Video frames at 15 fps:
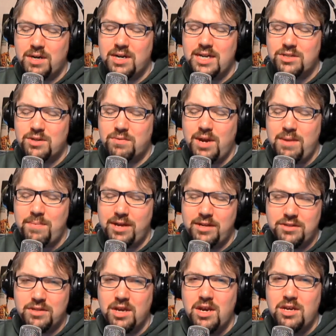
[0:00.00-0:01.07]
where it's great
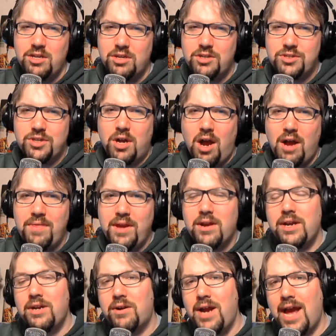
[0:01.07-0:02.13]
because you're just on
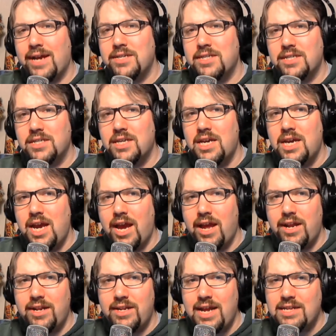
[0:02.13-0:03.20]
there interacting.
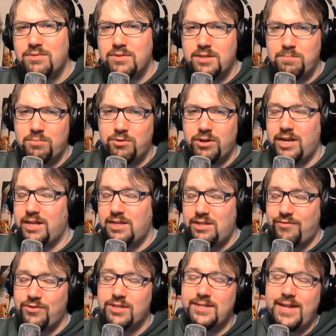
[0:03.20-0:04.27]
And that's what's important, at
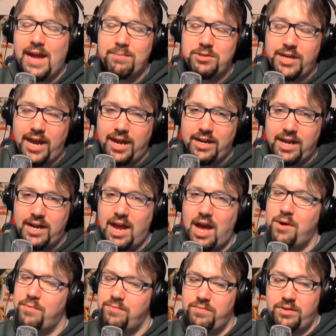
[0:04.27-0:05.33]
least for Snapchat. And
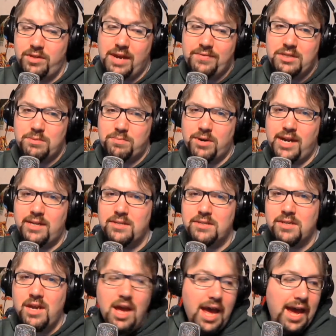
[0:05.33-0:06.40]
now you have these
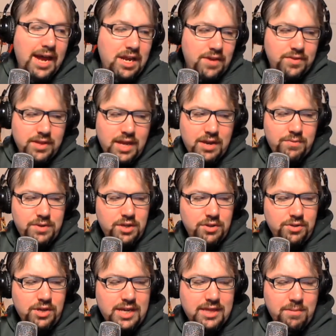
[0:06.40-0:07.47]
brands. And even like when
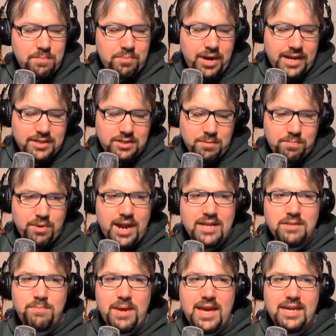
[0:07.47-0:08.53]
you look at the
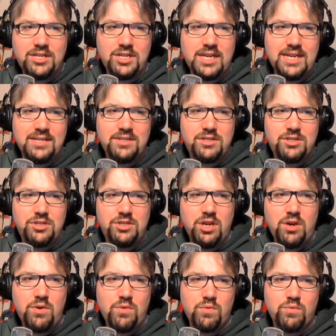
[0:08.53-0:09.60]
brands page is
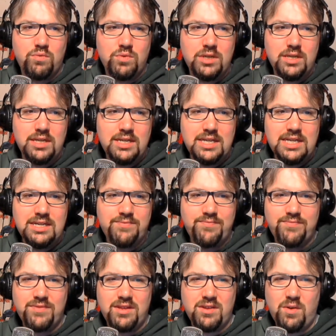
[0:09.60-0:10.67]
so
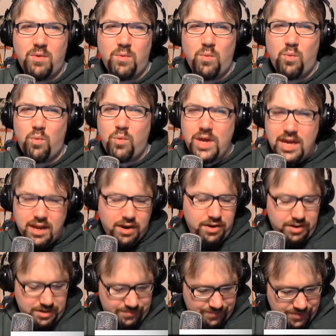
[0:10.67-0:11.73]

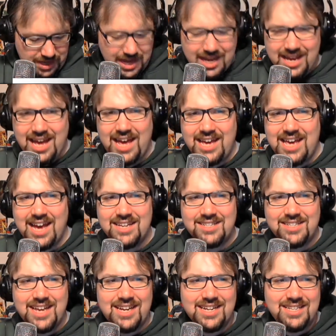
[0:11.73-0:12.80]
weird, I
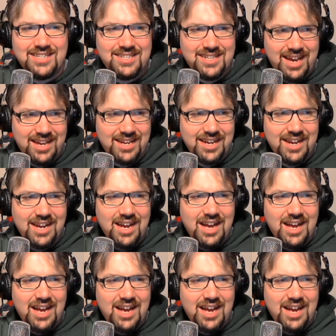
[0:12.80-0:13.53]
guess I could say.